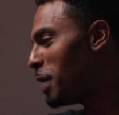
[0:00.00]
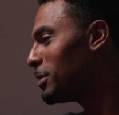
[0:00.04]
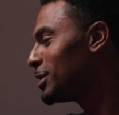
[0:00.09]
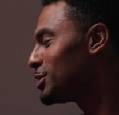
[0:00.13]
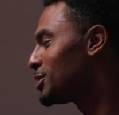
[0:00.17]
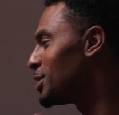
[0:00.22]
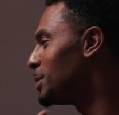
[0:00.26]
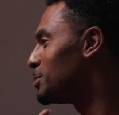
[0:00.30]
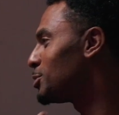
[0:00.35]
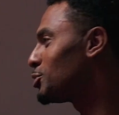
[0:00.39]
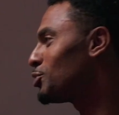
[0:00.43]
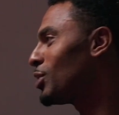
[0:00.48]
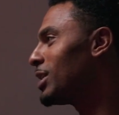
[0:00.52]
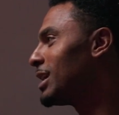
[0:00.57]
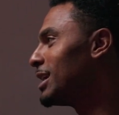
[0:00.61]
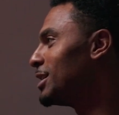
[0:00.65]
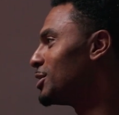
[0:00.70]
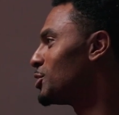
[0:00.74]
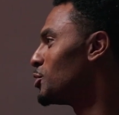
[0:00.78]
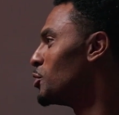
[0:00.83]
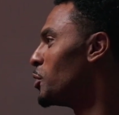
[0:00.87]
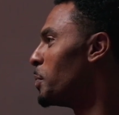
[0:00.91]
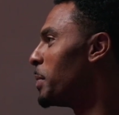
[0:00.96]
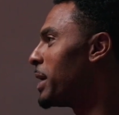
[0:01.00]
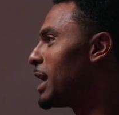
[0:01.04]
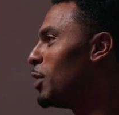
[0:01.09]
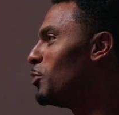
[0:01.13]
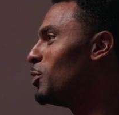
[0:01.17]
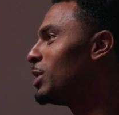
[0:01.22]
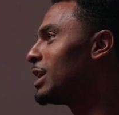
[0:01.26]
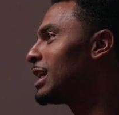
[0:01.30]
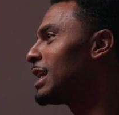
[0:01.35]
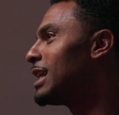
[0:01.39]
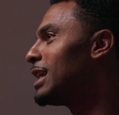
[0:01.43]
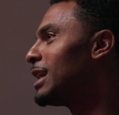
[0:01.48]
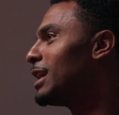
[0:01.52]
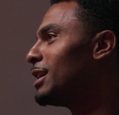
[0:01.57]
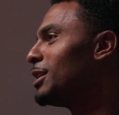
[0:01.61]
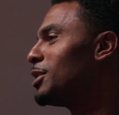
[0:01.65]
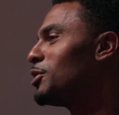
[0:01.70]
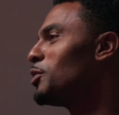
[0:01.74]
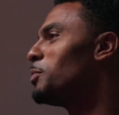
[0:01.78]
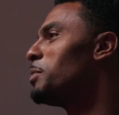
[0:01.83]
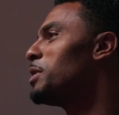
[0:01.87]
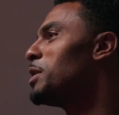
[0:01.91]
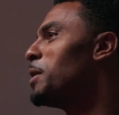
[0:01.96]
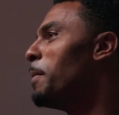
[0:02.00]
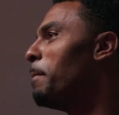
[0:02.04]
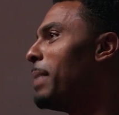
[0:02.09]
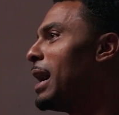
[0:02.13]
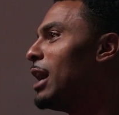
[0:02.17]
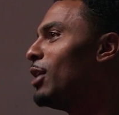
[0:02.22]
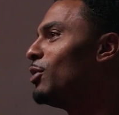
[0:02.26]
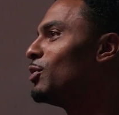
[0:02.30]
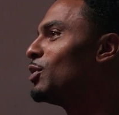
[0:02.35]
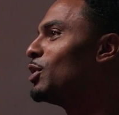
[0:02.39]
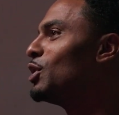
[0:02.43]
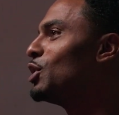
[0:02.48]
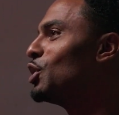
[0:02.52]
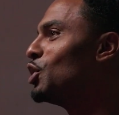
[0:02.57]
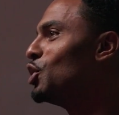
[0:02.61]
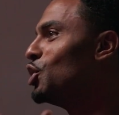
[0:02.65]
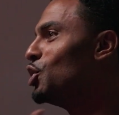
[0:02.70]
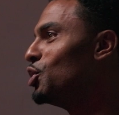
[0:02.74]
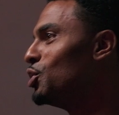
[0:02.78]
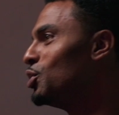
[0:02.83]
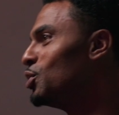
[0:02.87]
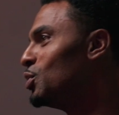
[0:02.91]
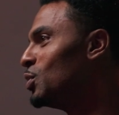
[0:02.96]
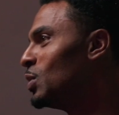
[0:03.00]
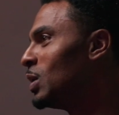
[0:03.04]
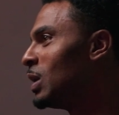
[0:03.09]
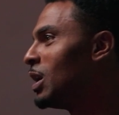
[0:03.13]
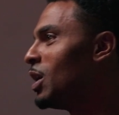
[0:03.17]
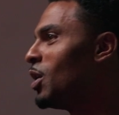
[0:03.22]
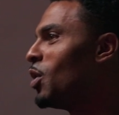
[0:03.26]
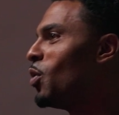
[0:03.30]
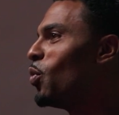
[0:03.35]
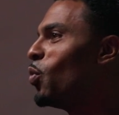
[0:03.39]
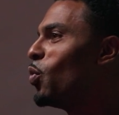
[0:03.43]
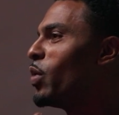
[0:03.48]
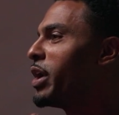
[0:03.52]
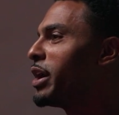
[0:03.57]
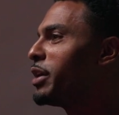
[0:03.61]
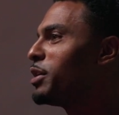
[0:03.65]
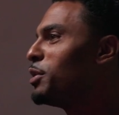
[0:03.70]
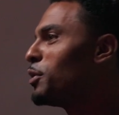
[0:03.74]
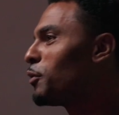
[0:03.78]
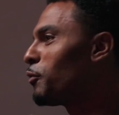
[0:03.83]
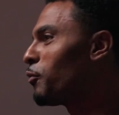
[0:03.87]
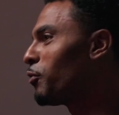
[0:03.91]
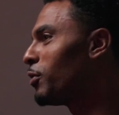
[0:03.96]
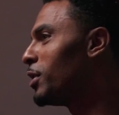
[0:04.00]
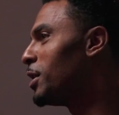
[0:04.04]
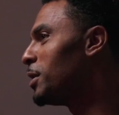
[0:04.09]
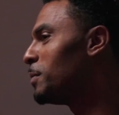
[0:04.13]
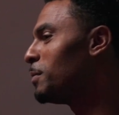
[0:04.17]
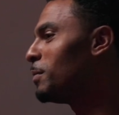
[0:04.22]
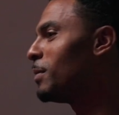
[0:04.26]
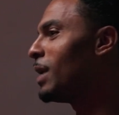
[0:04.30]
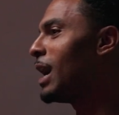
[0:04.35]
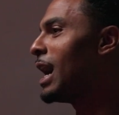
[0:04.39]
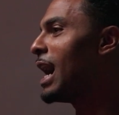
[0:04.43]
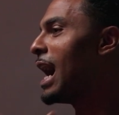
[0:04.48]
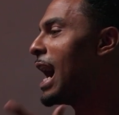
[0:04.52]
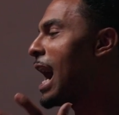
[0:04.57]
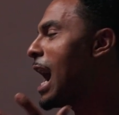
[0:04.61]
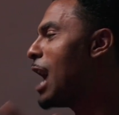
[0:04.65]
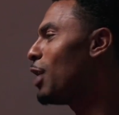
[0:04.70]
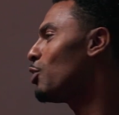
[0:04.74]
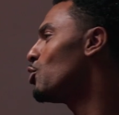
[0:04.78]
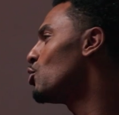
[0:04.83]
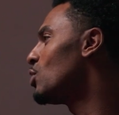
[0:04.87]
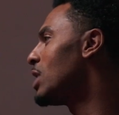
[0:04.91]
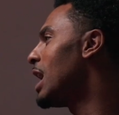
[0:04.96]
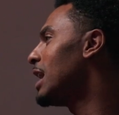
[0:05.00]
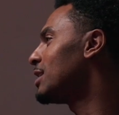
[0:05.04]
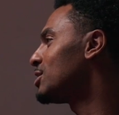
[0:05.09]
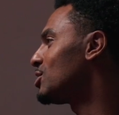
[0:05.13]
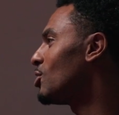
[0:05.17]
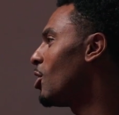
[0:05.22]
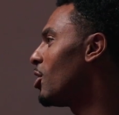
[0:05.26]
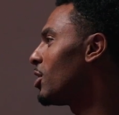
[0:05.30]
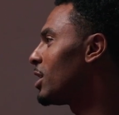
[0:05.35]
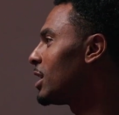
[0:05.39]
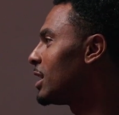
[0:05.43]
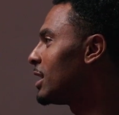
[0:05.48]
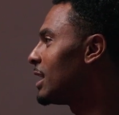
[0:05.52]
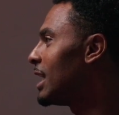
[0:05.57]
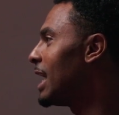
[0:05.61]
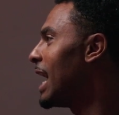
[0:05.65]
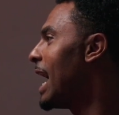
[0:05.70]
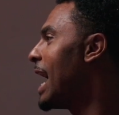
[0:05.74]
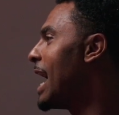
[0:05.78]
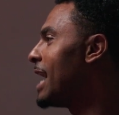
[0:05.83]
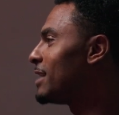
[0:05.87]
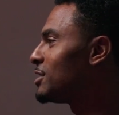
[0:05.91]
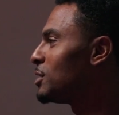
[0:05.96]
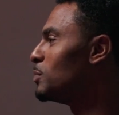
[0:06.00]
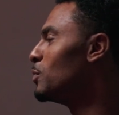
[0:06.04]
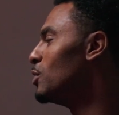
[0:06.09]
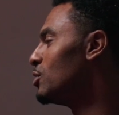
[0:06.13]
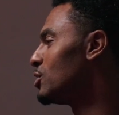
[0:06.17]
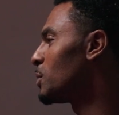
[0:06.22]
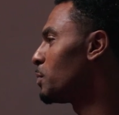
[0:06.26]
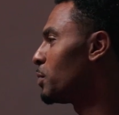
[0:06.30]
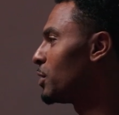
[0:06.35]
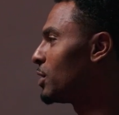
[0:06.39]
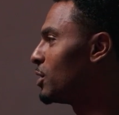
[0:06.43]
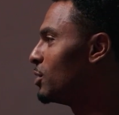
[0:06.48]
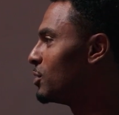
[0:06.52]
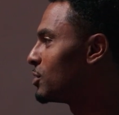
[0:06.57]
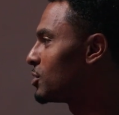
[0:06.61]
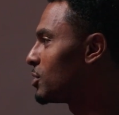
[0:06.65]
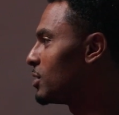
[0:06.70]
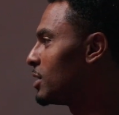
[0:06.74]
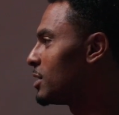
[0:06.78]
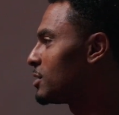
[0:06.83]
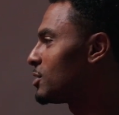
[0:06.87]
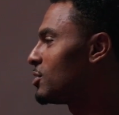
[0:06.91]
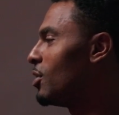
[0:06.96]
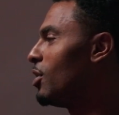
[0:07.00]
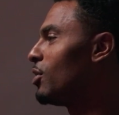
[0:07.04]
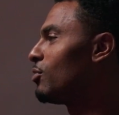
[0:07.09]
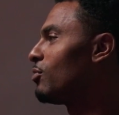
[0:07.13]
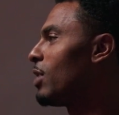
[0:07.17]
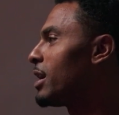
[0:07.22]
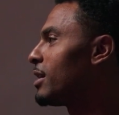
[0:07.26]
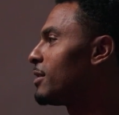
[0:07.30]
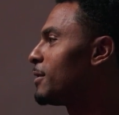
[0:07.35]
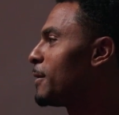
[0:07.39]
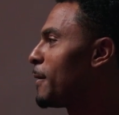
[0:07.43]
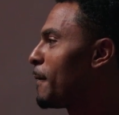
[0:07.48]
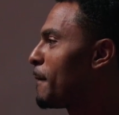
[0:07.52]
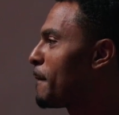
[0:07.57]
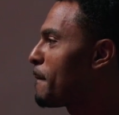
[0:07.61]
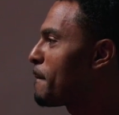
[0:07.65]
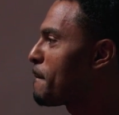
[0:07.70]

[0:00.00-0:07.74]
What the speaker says: gonna jump straight into it, man. I want to get a little bit about you, where you're from, how you got started as a music producer and a songwriter.